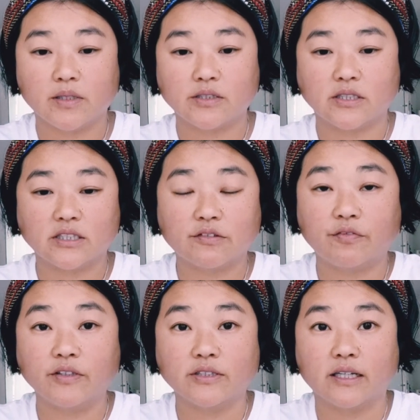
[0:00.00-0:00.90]
much, it
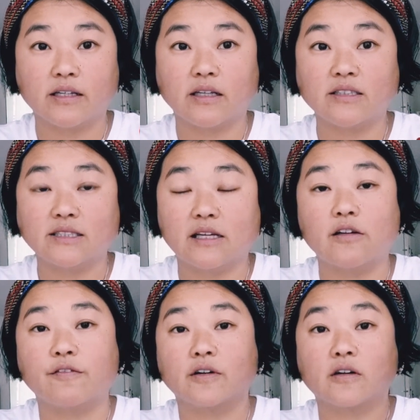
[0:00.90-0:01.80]
feels like instead
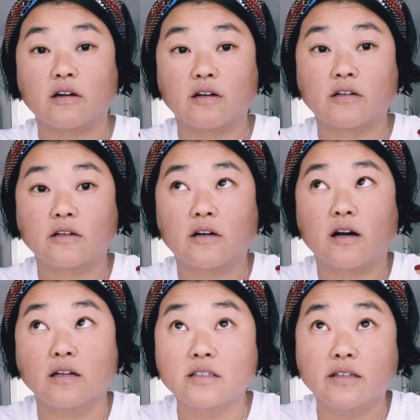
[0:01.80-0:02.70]
of a
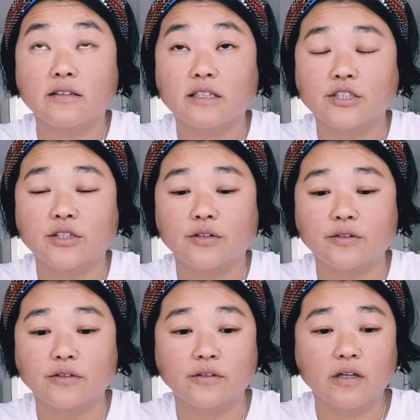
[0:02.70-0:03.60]

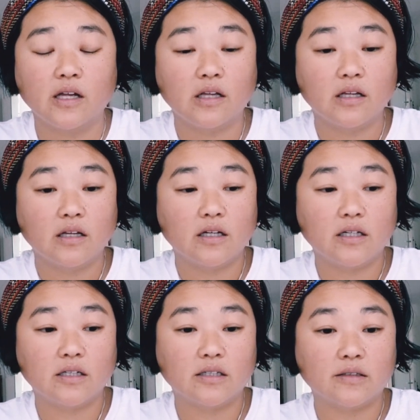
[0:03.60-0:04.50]
unconditional
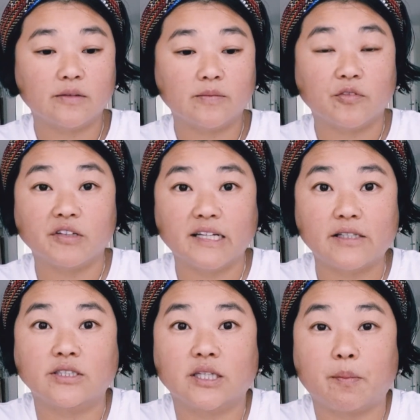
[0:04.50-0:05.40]

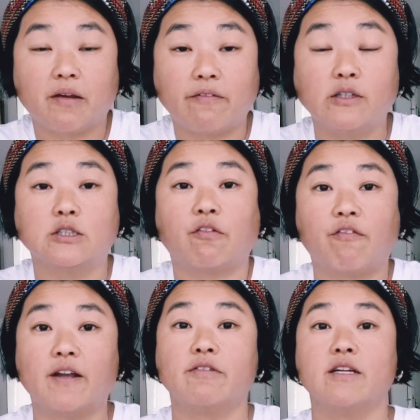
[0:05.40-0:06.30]
relationship, it feels
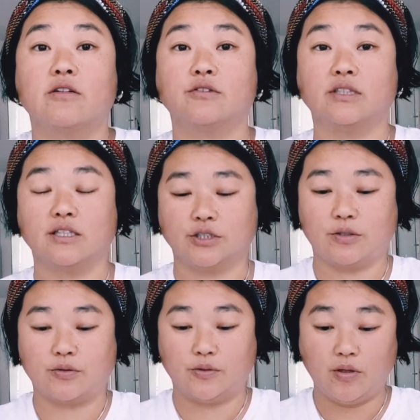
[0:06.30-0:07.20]
very
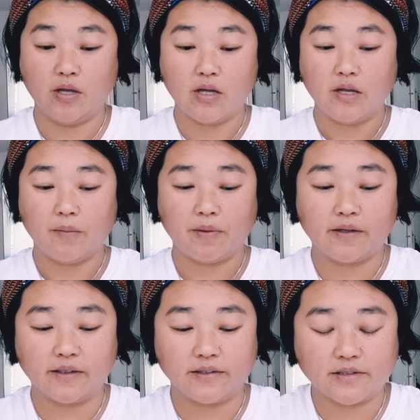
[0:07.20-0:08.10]
conditional,
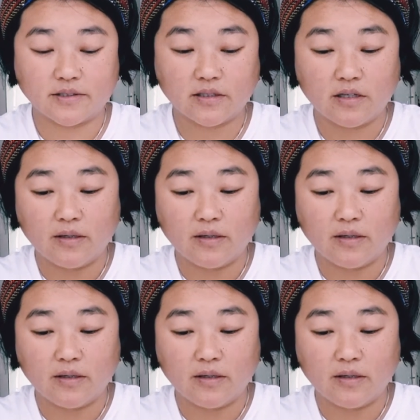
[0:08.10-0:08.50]
because